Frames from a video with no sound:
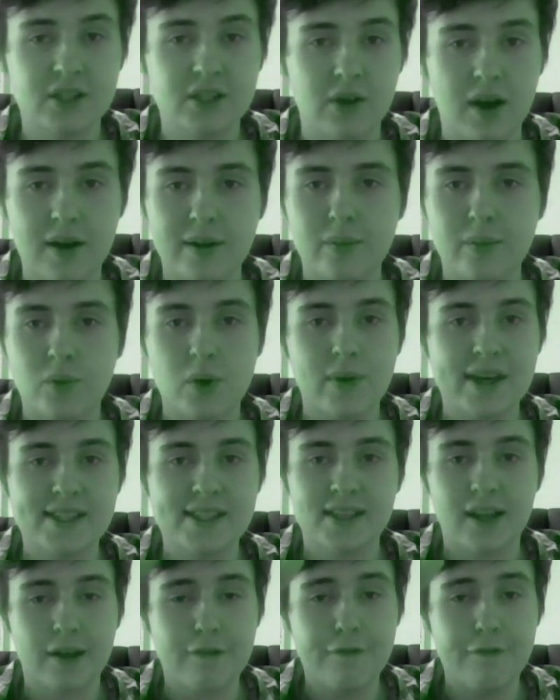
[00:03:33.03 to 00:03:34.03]
So we
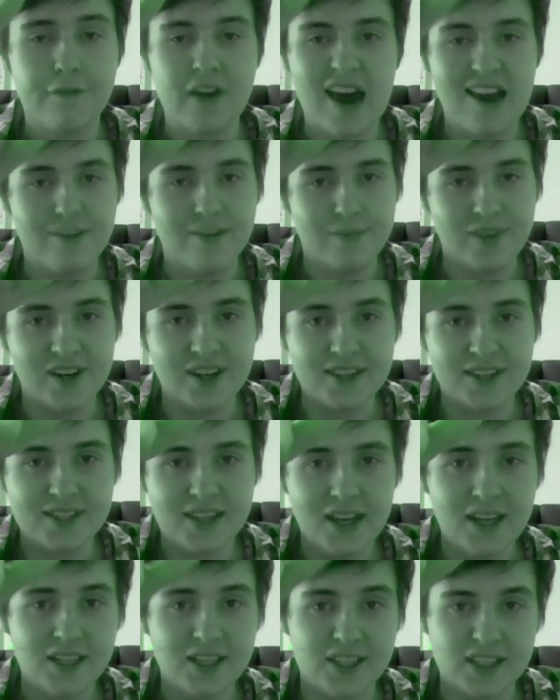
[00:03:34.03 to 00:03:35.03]
wasted like 5 minutes
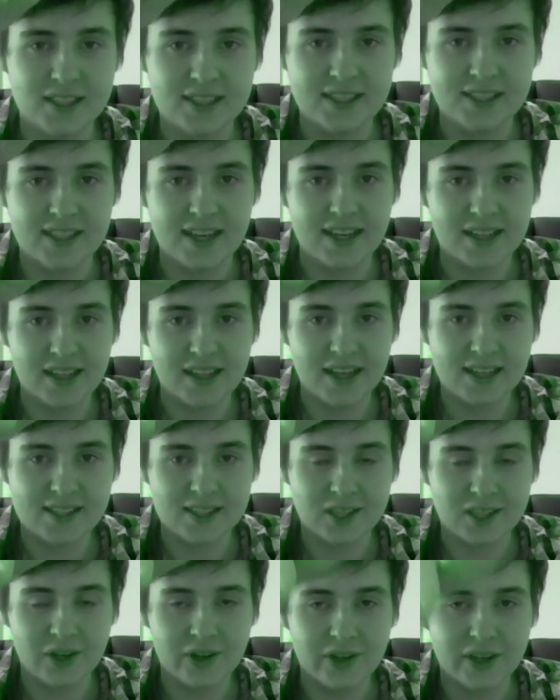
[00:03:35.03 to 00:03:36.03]
just sitting there
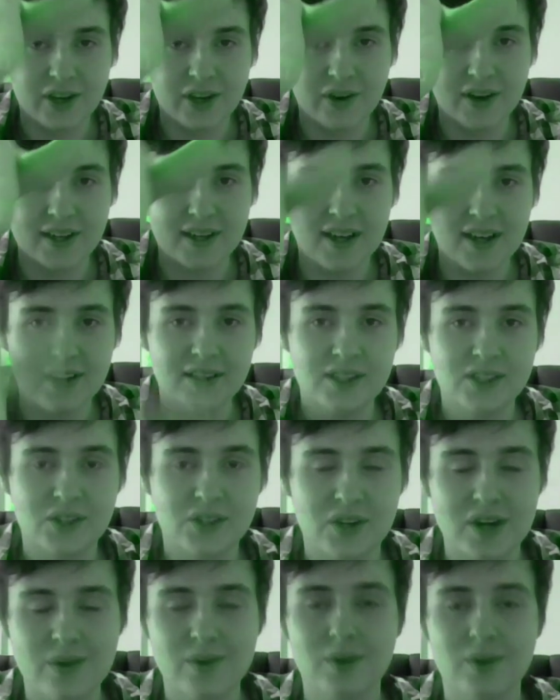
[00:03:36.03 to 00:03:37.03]
slowly going down the
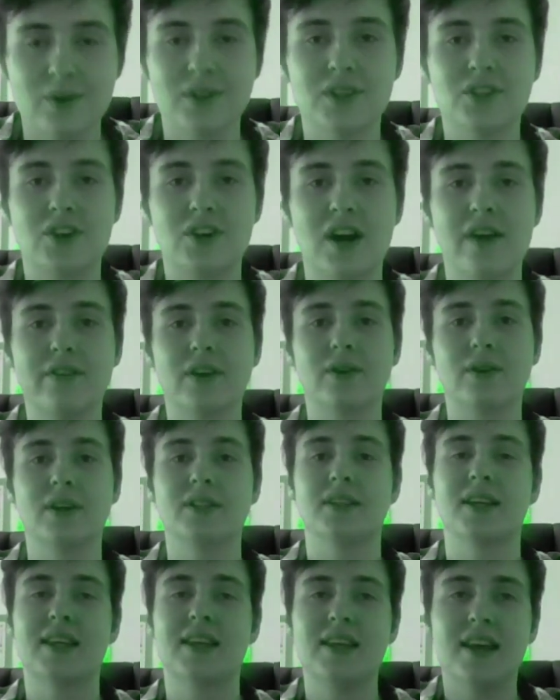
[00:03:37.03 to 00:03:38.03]
street with all this traffic. I
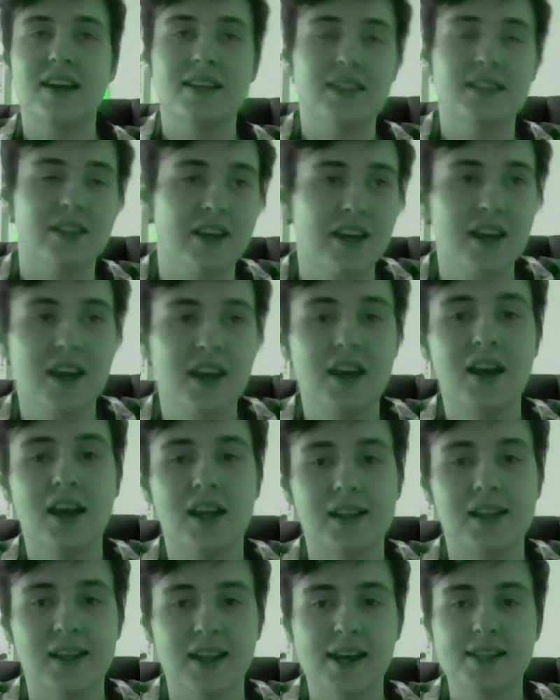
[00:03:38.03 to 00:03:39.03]
was like, yes, like
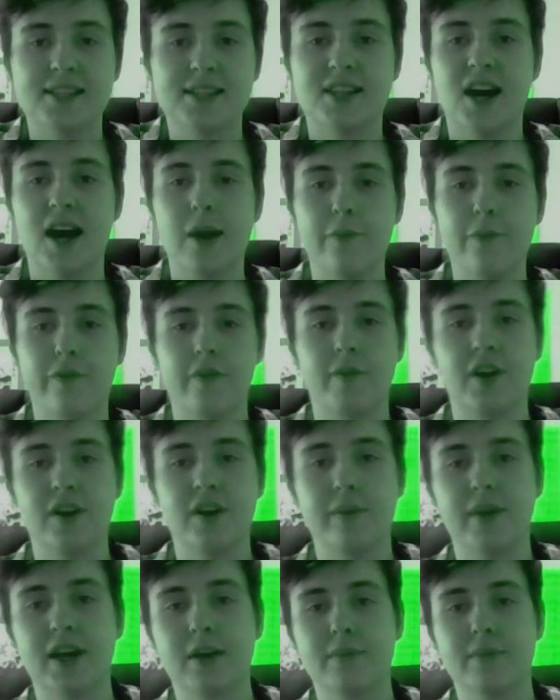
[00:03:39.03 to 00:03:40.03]
less time for me
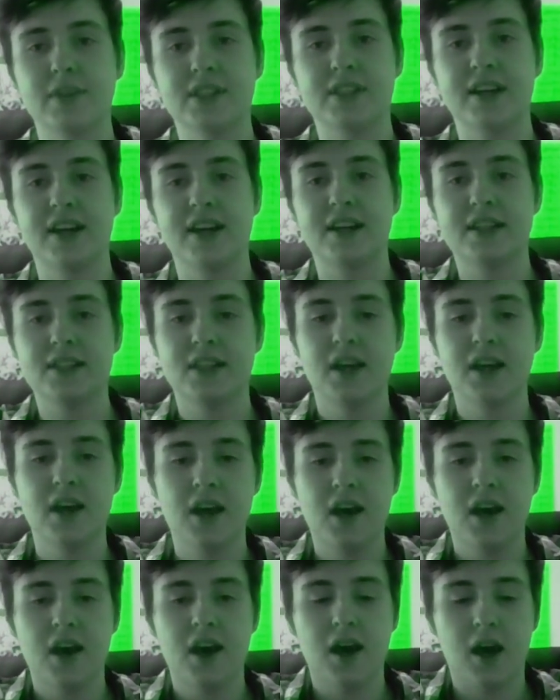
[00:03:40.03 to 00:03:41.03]
to make mistakes.
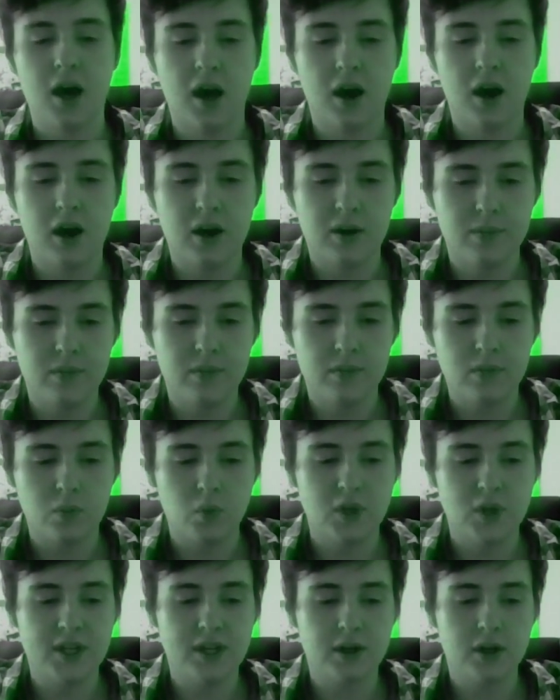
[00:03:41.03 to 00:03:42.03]

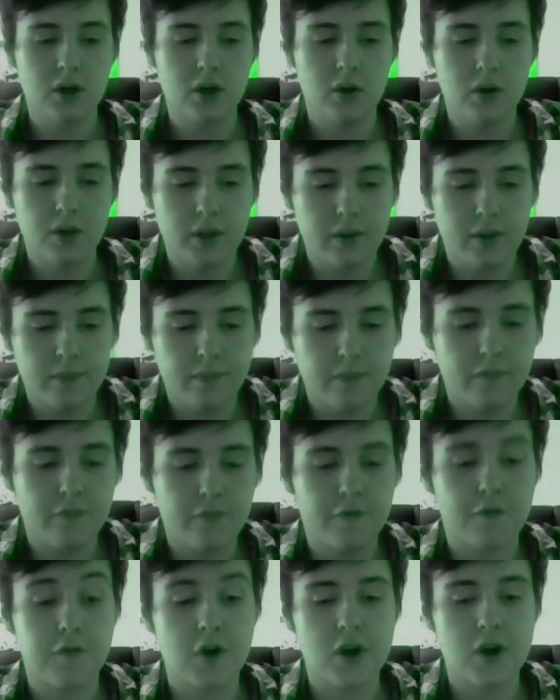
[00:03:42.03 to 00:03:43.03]
We didn't go on the
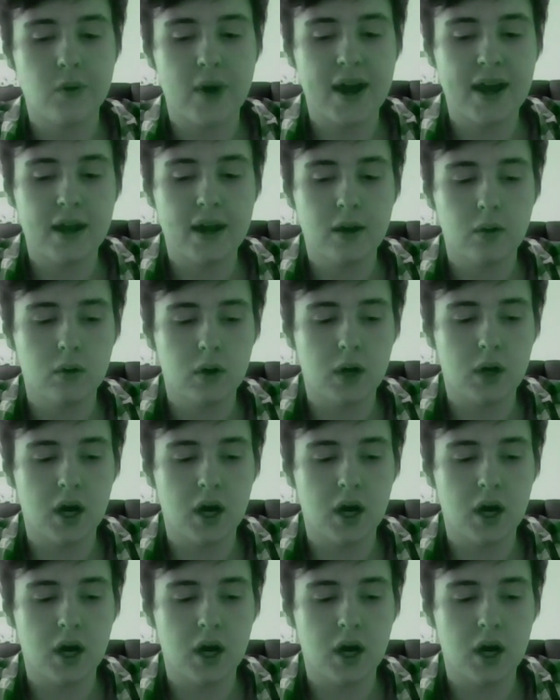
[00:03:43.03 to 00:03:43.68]
freeway.